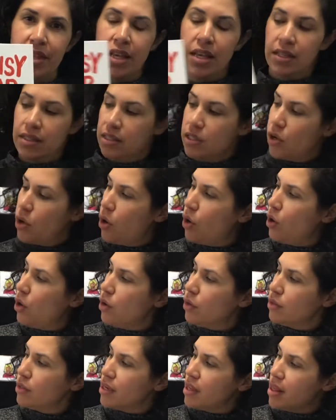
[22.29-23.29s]
It's
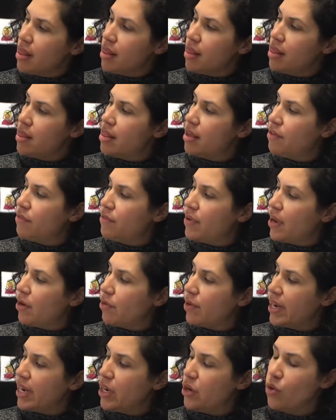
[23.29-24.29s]
called The
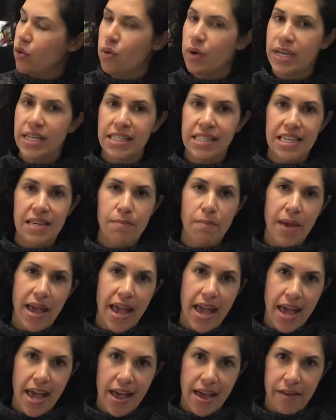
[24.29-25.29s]
Very Noisy
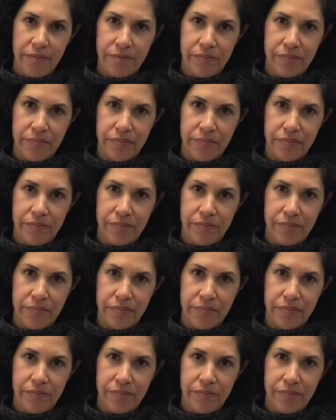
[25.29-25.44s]
Bear.